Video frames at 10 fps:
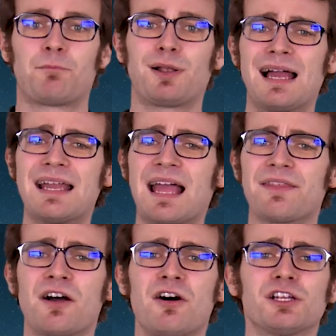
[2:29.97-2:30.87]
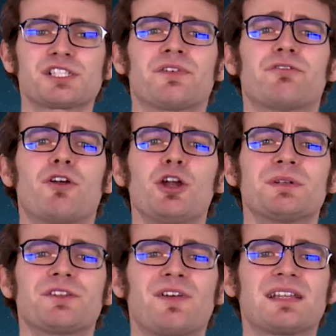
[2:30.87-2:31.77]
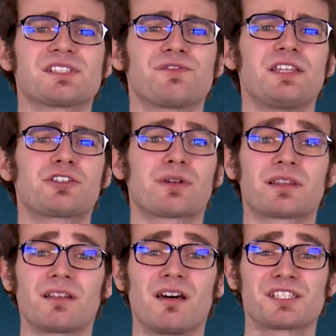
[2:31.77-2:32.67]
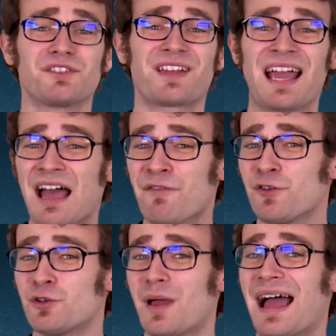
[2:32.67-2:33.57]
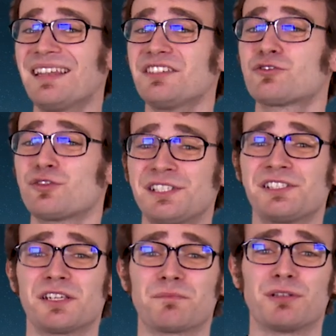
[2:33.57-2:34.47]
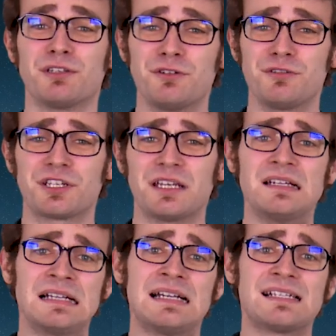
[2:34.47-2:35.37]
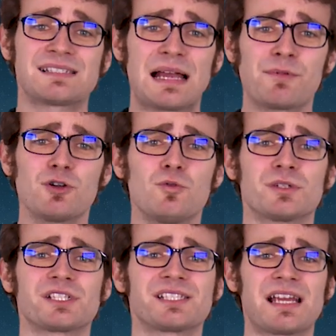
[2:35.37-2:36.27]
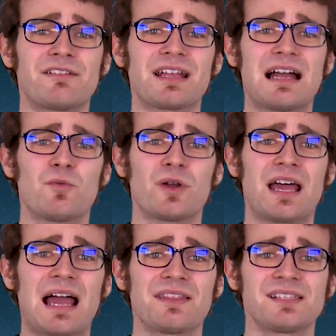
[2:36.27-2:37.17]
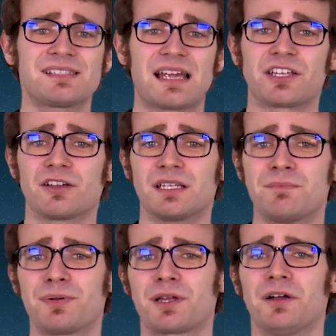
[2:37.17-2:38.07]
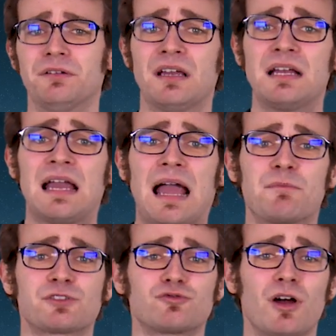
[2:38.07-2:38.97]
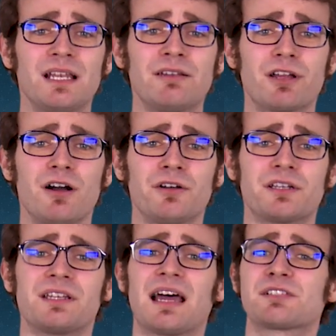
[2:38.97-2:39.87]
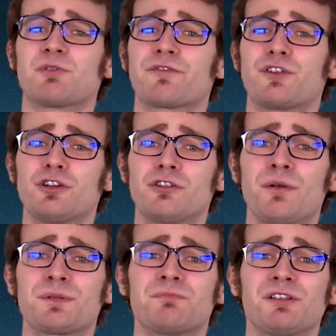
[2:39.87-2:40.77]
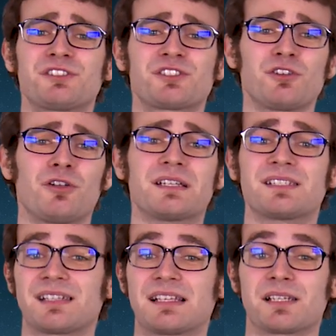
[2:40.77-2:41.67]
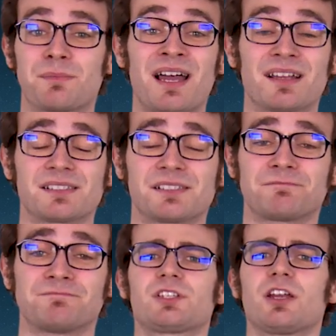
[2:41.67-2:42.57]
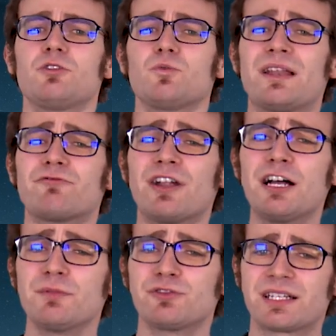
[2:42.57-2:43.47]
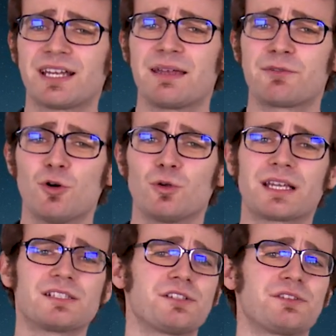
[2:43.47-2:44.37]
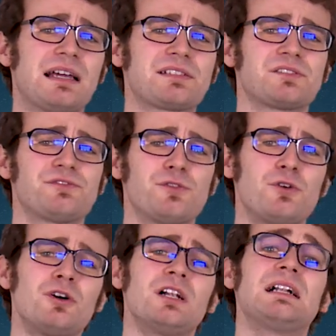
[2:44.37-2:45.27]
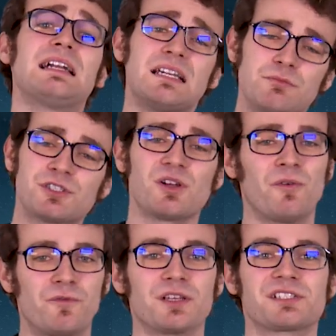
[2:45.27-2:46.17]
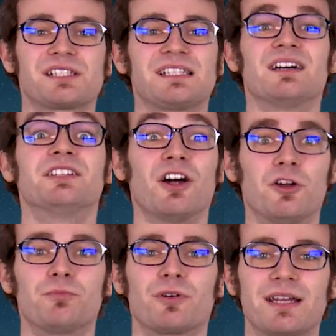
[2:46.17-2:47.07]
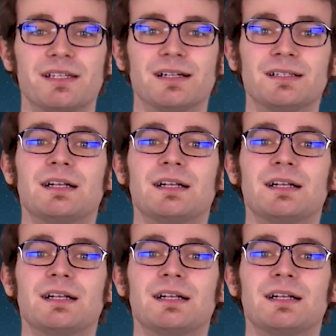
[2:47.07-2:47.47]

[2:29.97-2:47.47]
Playing at the heart of a Roma defence featuring the likes of Cafu and Christian Panucci, Samuel was a Serie A winner at the Stadio Olimpico and was rightly regarded as one of Europe's most solid centre-backs. So when Real Madrid came calling in 2004, it was obviously a no-brainer.